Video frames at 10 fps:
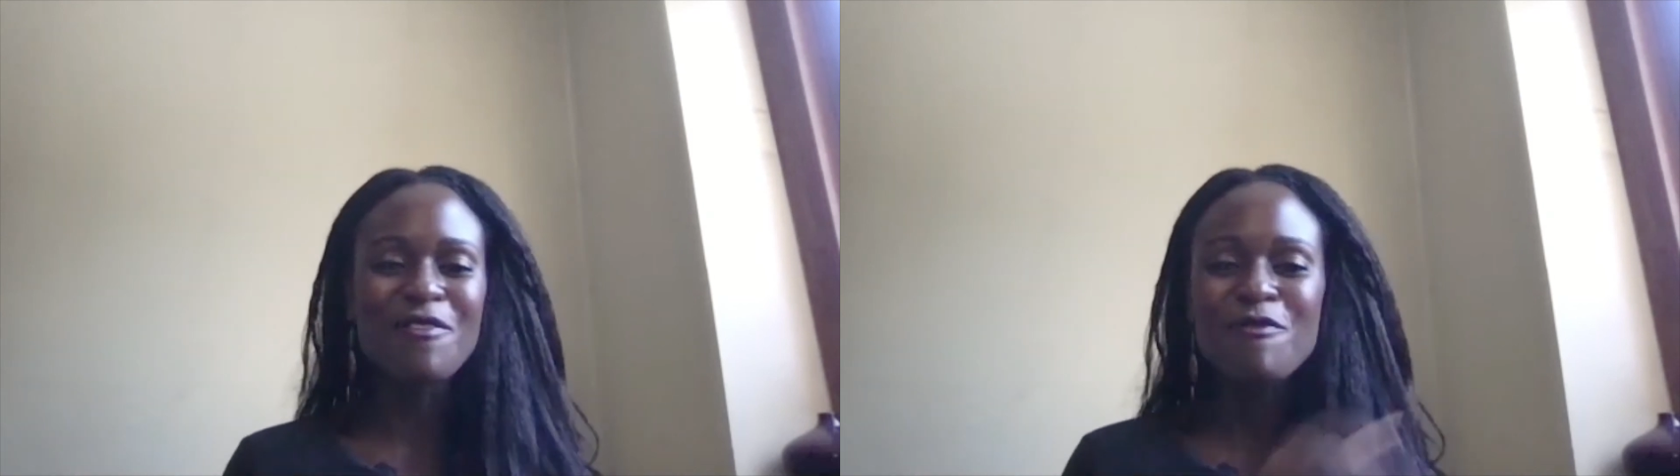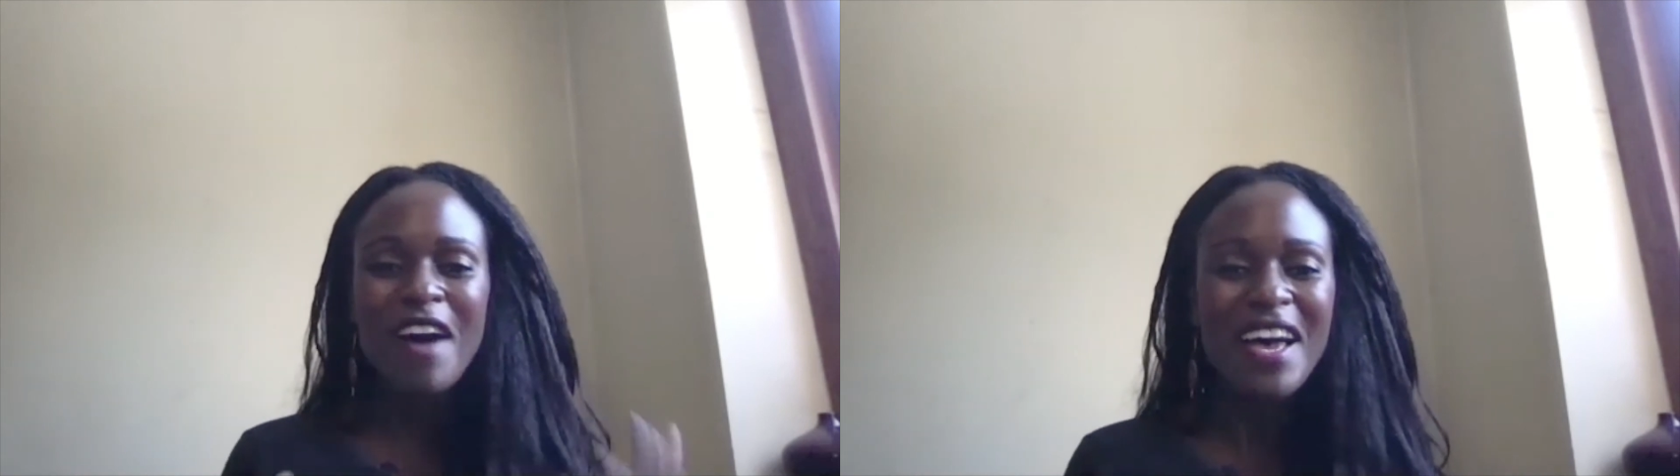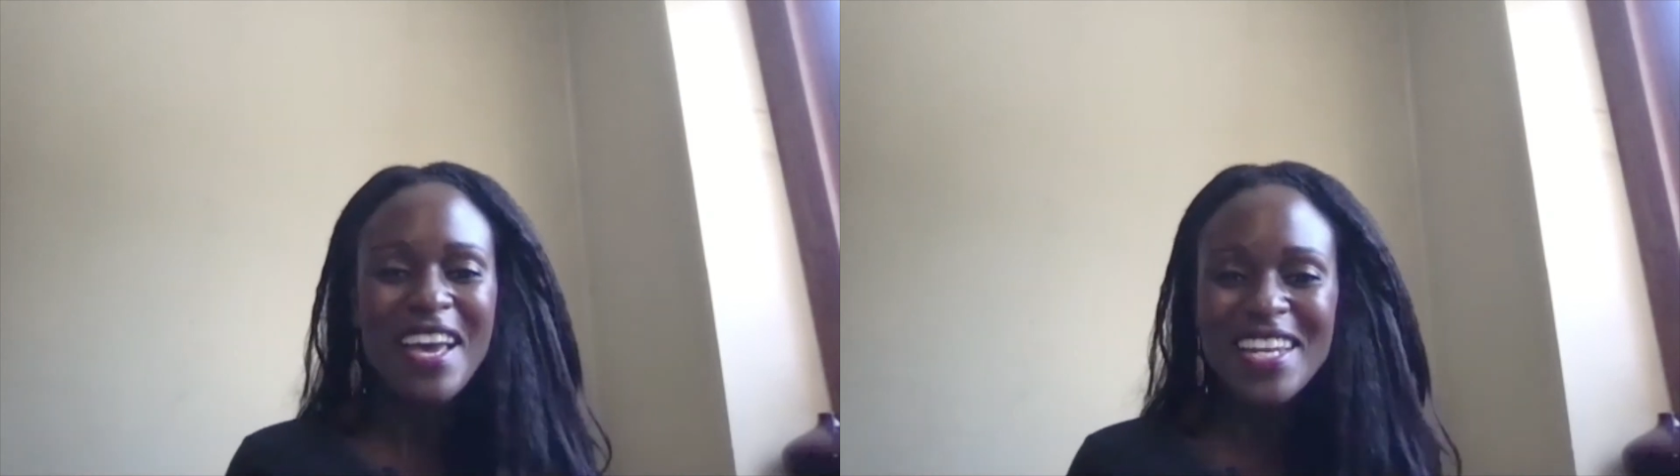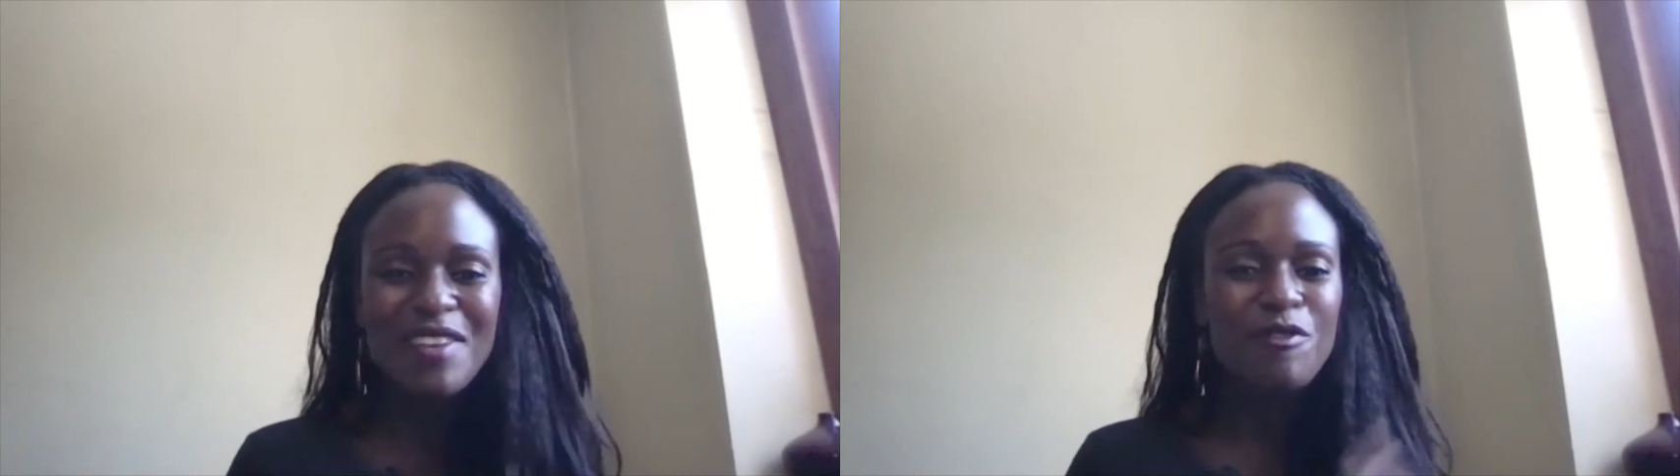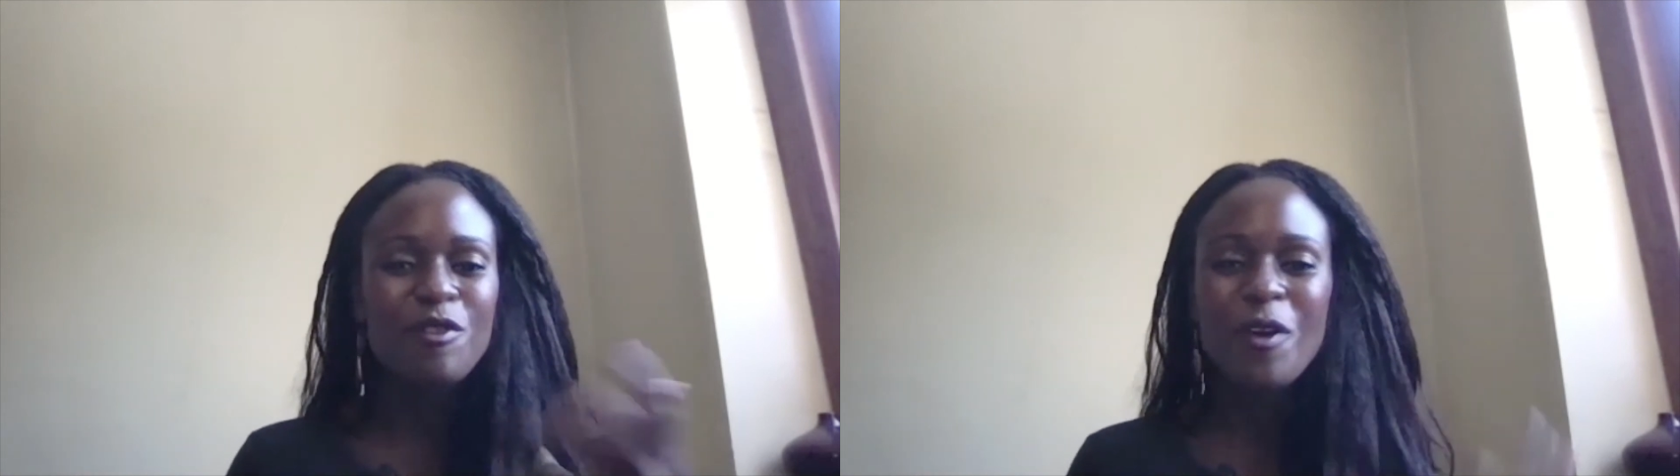fun
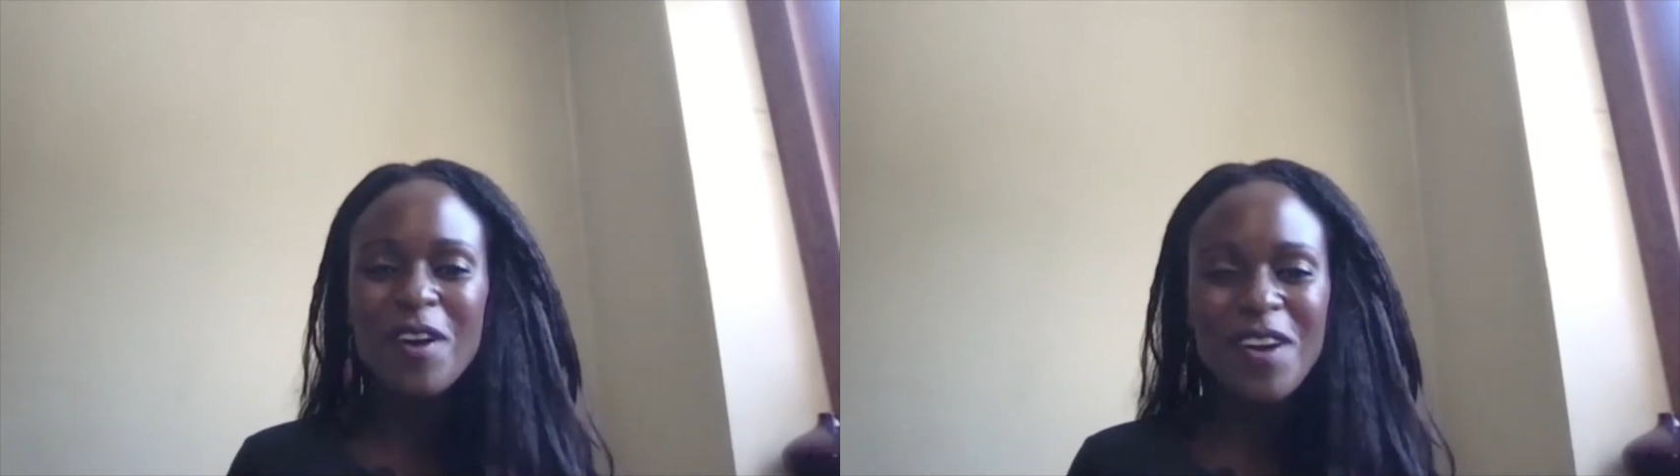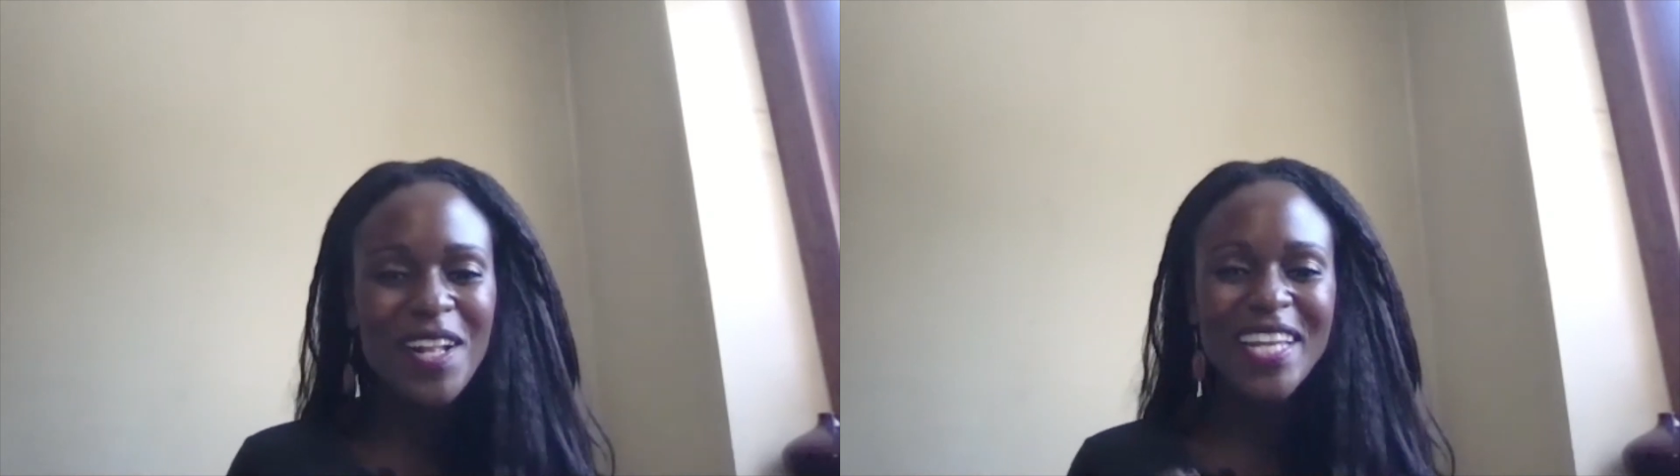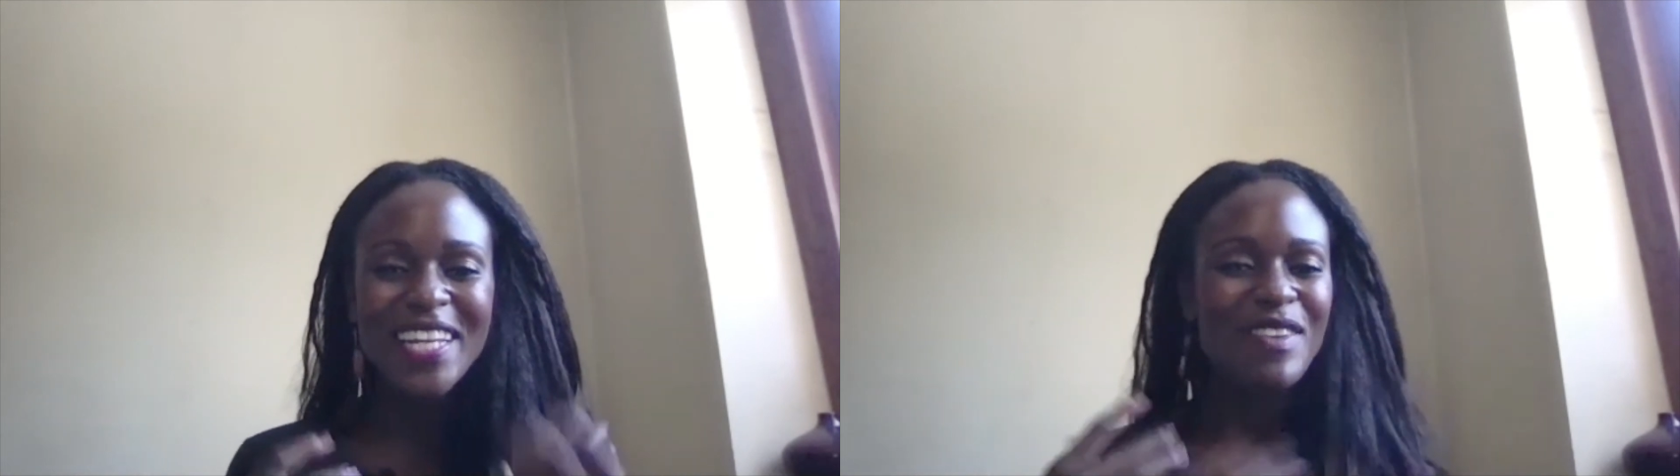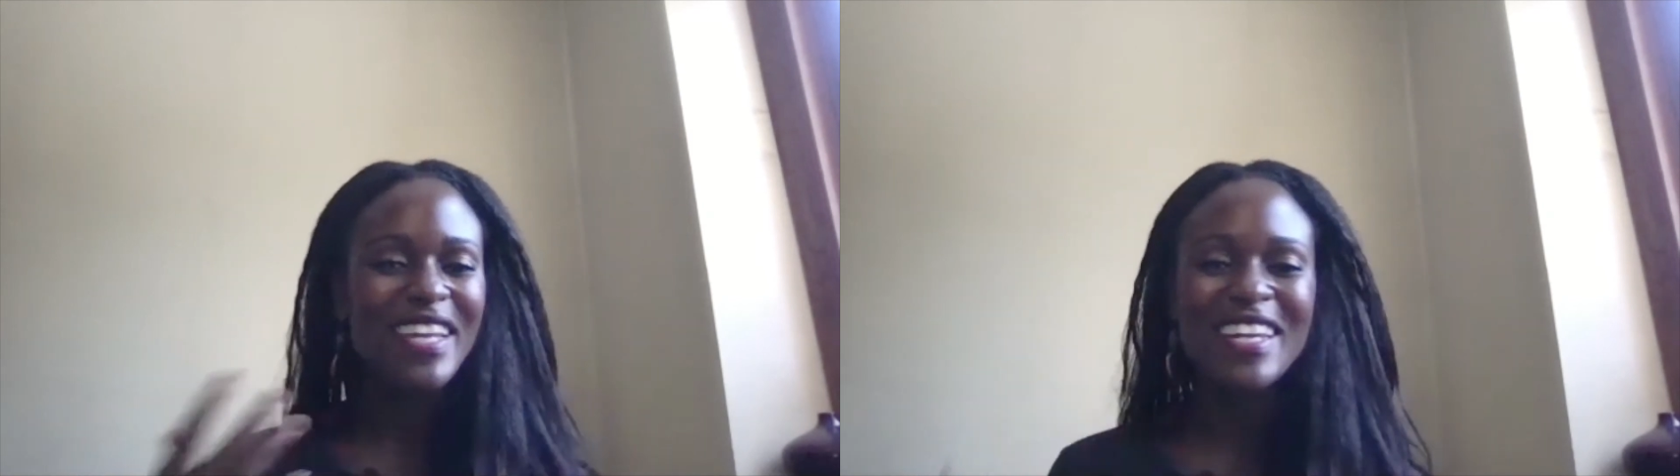and floral and,